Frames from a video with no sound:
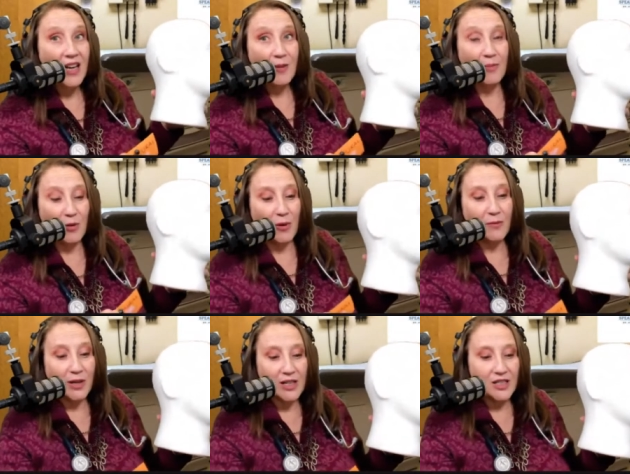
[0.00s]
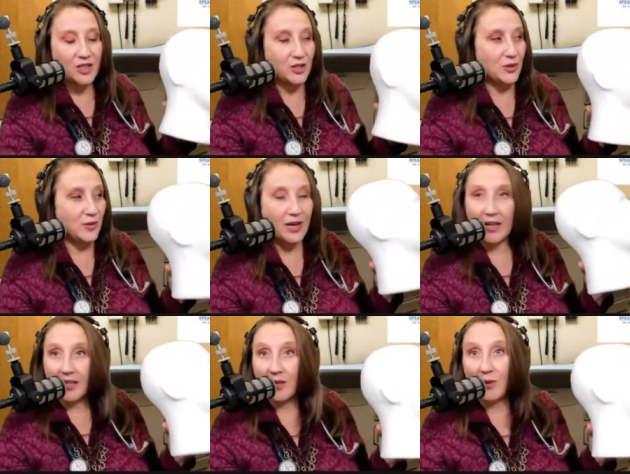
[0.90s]
But what we're going to do
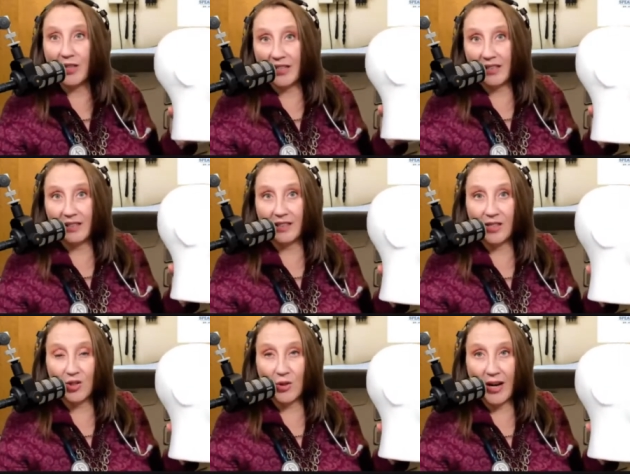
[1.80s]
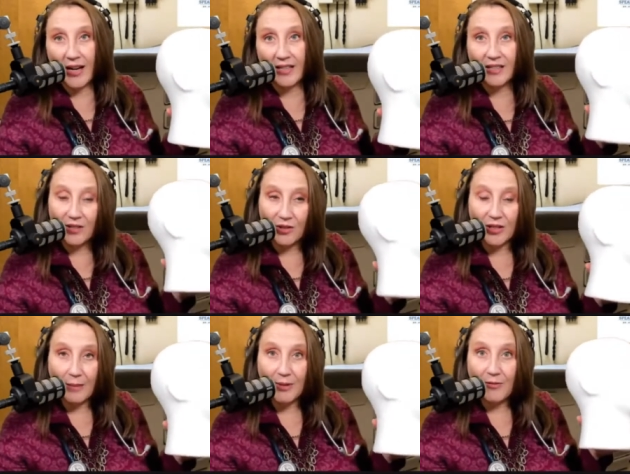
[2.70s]
is we're going to illustrate certain
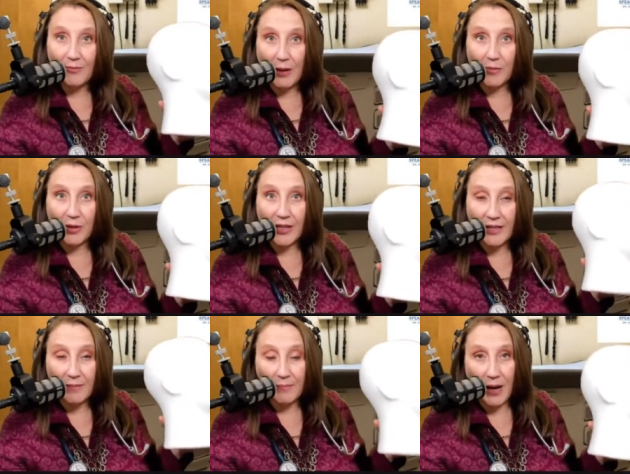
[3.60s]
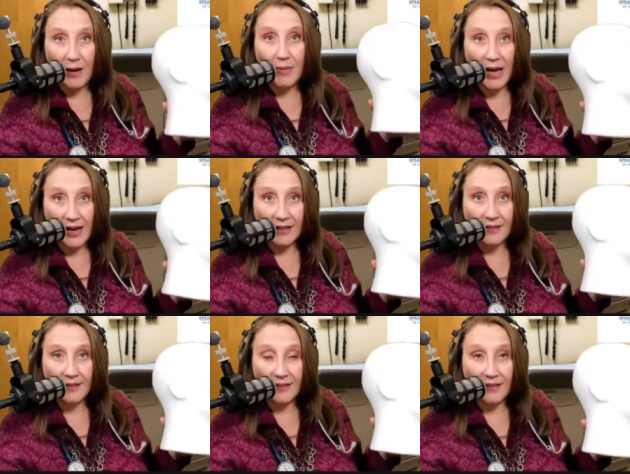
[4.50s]
types of memory that Bob
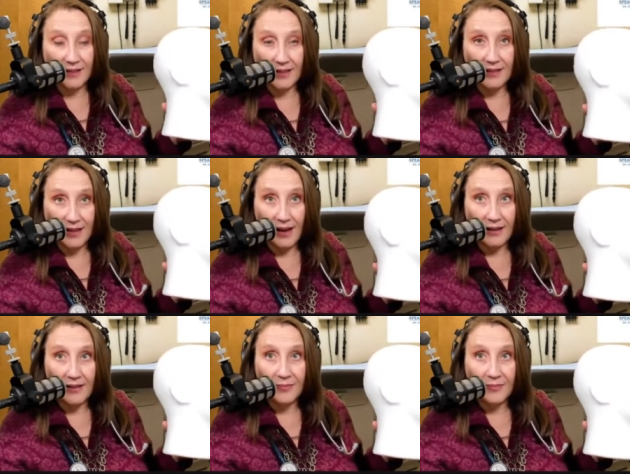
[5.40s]
has in his head.